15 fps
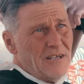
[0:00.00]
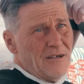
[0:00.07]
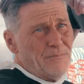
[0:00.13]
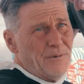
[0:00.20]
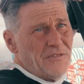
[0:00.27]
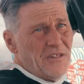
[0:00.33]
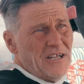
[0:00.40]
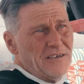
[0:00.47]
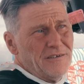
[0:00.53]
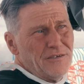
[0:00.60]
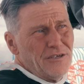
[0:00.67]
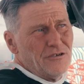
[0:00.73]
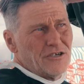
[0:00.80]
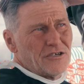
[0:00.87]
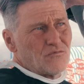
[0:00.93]
But then
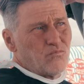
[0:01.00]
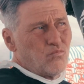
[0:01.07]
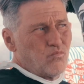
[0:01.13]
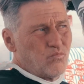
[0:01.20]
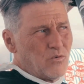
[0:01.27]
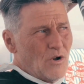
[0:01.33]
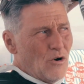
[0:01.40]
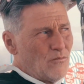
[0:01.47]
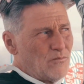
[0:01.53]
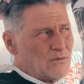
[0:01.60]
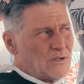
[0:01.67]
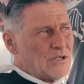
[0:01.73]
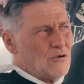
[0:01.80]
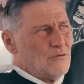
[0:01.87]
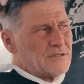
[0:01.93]
you just go
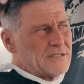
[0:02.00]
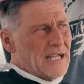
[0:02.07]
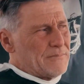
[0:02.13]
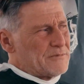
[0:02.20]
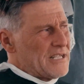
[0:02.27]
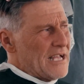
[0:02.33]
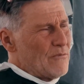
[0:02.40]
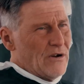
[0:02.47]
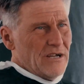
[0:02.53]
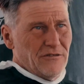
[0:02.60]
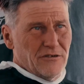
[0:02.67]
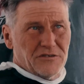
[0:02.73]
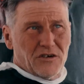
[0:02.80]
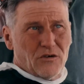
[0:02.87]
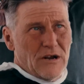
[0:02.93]
2 steps that way, and
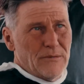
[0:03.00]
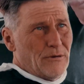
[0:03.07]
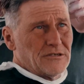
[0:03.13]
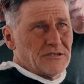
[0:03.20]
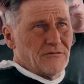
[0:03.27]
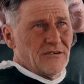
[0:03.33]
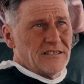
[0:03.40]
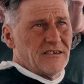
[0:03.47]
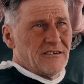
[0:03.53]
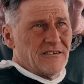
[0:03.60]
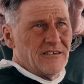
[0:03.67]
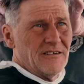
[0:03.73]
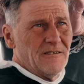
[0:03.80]
there's a great person right there.